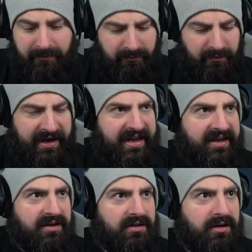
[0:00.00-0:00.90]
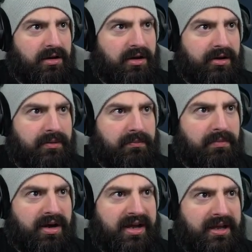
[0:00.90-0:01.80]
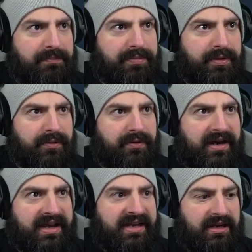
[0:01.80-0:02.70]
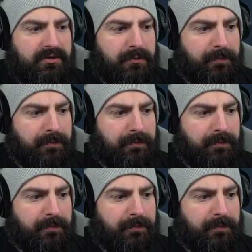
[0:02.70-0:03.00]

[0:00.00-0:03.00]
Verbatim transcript: Rain on my parade.